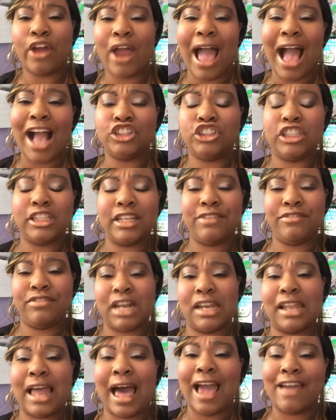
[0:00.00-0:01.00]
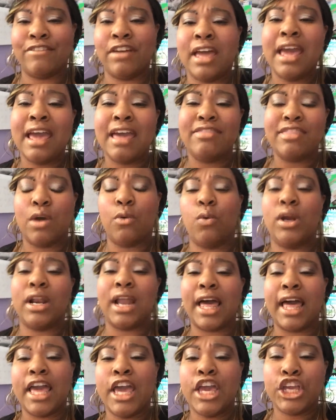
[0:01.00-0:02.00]
They're actually living a life they want
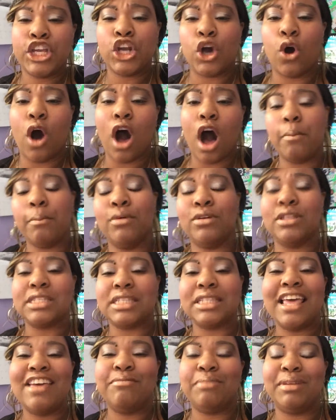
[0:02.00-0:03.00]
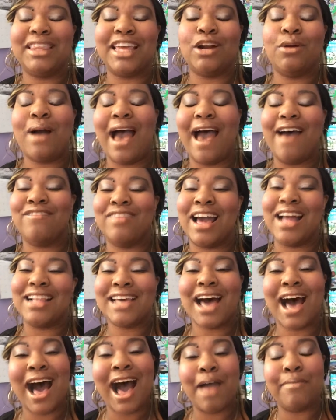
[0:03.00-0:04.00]
to almost live, but they don't have that
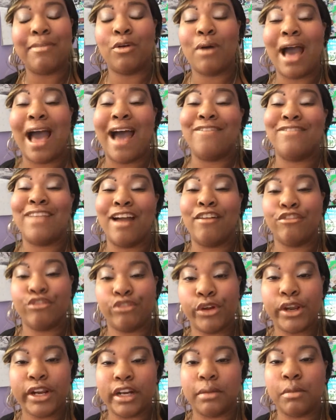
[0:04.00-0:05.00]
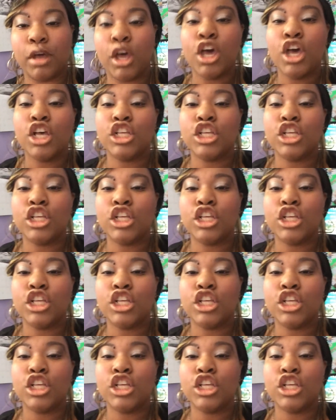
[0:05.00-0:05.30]
time, they don't have that freedom.